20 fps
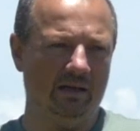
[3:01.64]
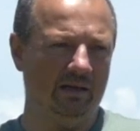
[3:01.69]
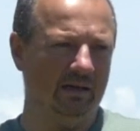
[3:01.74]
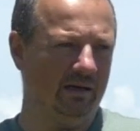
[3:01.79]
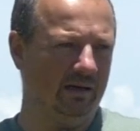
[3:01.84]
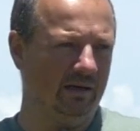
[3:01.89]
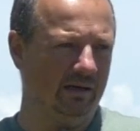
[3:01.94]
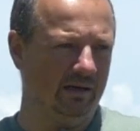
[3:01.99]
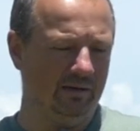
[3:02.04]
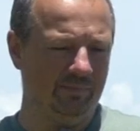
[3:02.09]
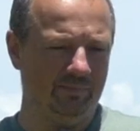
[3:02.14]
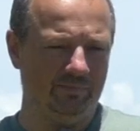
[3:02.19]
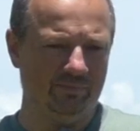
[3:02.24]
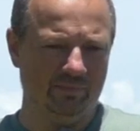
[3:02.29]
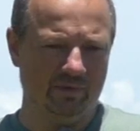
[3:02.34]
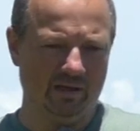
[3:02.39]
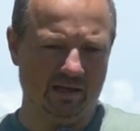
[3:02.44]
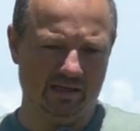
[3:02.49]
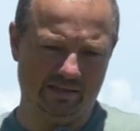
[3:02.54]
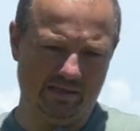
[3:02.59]

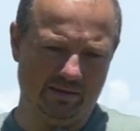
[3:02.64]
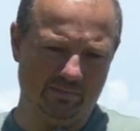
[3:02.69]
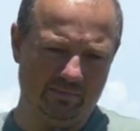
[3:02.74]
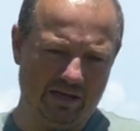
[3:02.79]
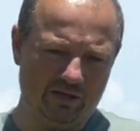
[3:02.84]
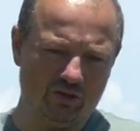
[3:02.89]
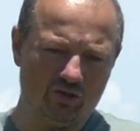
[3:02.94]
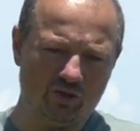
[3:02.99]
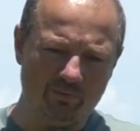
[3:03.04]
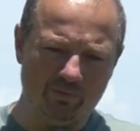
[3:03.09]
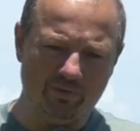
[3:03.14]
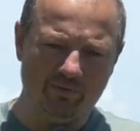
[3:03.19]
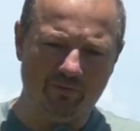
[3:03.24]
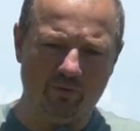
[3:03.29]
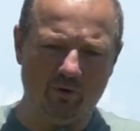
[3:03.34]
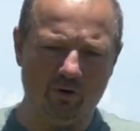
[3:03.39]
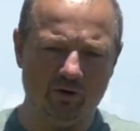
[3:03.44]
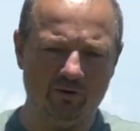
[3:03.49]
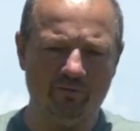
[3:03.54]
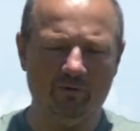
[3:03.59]
as I mentioned
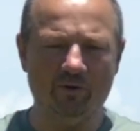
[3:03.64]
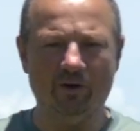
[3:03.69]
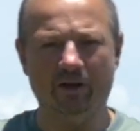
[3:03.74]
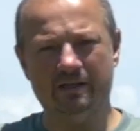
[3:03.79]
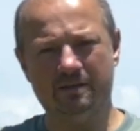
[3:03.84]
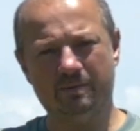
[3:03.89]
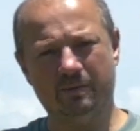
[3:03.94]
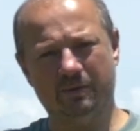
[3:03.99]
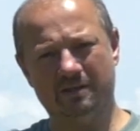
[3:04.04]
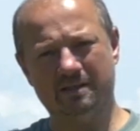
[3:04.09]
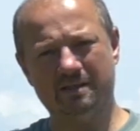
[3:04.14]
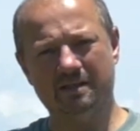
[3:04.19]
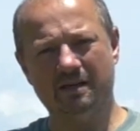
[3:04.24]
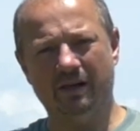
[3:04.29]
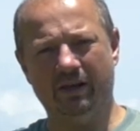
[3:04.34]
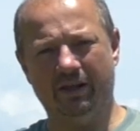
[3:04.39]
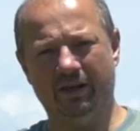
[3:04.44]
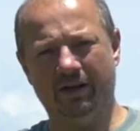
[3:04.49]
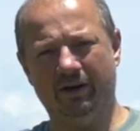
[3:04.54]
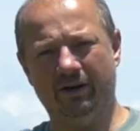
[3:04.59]
before, for us what's
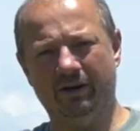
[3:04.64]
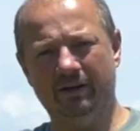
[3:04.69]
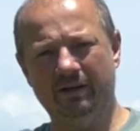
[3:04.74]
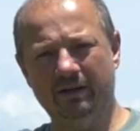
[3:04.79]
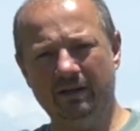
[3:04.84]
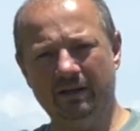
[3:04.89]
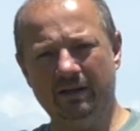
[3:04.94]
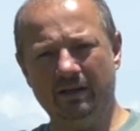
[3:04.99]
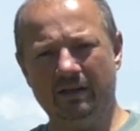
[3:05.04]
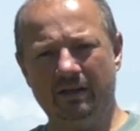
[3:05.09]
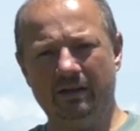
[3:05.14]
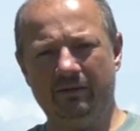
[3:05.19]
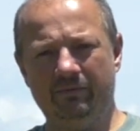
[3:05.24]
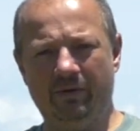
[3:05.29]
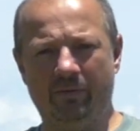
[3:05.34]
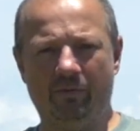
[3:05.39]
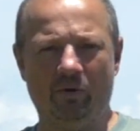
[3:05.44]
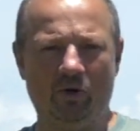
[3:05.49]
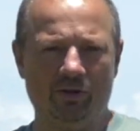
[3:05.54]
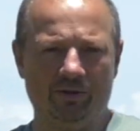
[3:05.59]
clear,
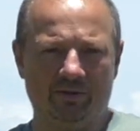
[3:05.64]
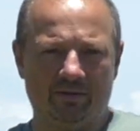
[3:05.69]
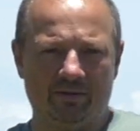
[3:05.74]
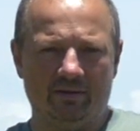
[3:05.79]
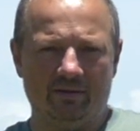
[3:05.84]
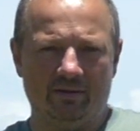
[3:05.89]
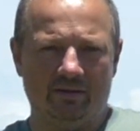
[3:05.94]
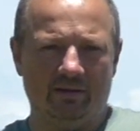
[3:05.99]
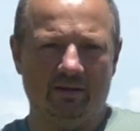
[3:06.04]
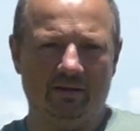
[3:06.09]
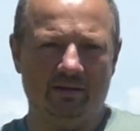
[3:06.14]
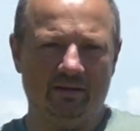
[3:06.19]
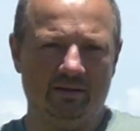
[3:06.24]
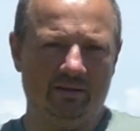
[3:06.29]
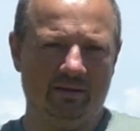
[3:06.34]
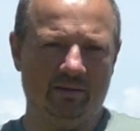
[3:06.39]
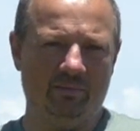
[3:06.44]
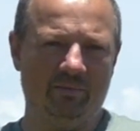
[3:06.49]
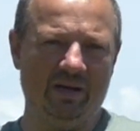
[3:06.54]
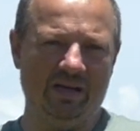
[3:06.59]
we want
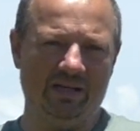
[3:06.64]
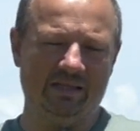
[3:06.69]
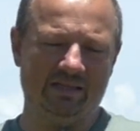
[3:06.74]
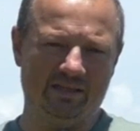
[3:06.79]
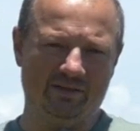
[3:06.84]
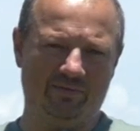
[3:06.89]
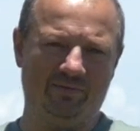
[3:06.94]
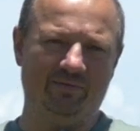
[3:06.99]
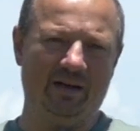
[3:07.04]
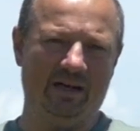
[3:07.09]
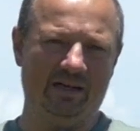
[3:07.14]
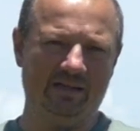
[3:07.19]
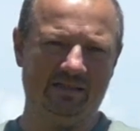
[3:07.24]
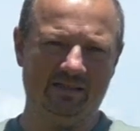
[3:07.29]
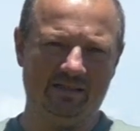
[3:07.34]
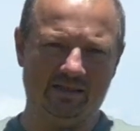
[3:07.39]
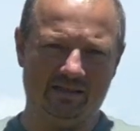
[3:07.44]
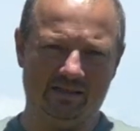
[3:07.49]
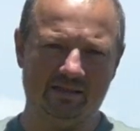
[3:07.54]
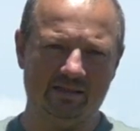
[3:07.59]
the best, the
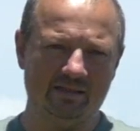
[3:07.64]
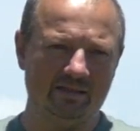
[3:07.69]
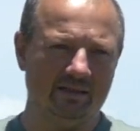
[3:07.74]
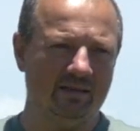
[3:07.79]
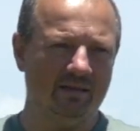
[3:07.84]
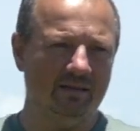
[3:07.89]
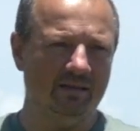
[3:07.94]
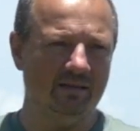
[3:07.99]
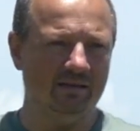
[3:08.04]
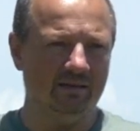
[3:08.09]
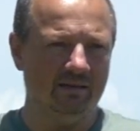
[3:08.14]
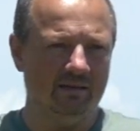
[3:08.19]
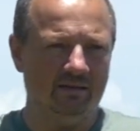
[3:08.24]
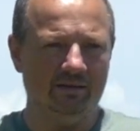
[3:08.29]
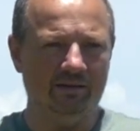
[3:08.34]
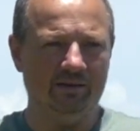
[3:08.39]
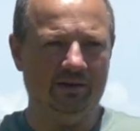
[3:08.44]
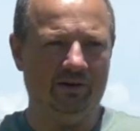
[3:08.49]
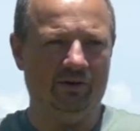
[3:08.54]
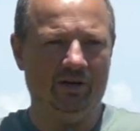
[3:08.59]
fastest
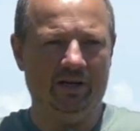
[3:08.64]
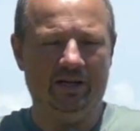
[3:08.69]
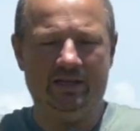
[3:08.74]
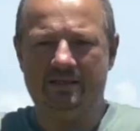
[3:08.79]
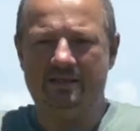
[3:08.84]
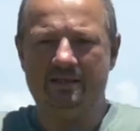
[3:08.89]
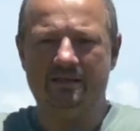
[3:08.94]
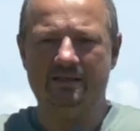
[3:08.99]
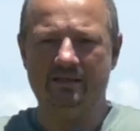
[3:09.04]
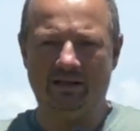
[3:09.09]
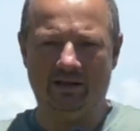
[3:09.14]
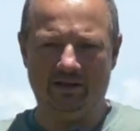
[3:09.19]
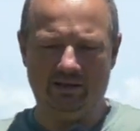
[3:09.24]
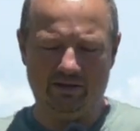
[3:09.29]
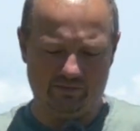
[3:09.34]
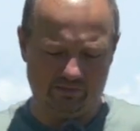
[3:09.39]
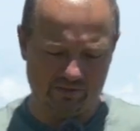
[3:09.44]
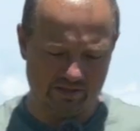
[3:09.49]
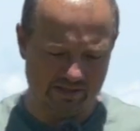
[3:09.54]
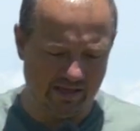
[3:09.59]
there is. That
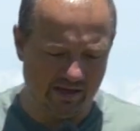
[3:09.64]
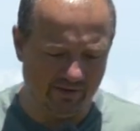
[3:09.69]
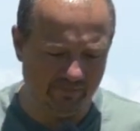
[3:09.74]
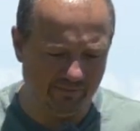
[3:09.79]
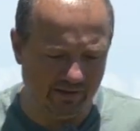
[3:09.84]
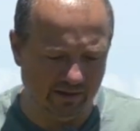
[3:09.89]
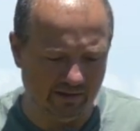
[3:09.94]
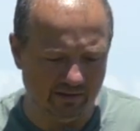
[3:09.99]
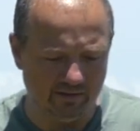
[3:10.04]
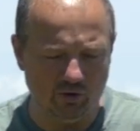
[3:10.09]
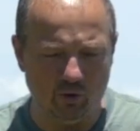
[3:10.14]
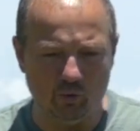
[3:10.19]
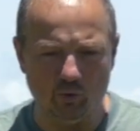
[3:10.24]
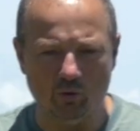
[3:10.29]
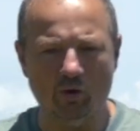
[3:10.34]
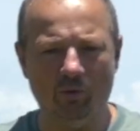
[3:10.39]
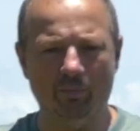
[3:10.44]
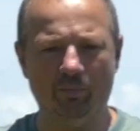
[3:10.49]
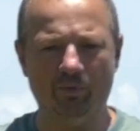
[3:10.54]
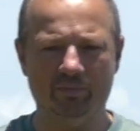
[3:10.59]
there was nothing, no
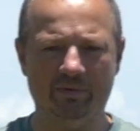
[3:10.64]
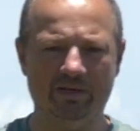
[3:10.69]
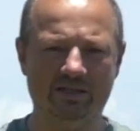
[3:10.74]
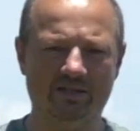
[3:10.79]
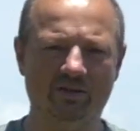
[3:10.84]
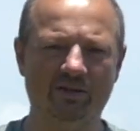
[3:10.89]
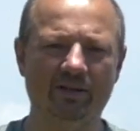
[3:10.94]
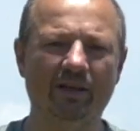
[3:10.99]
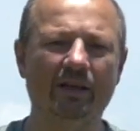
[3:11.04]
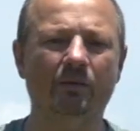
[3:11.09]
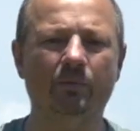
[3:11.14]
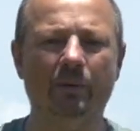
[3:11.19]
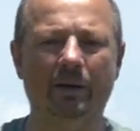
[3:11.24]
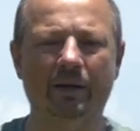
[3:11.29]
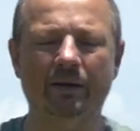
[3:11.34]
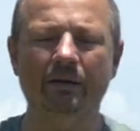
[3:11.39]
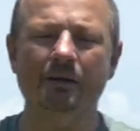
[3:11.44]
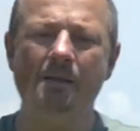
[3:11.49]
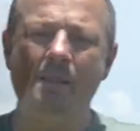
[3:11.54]
compromise on that one.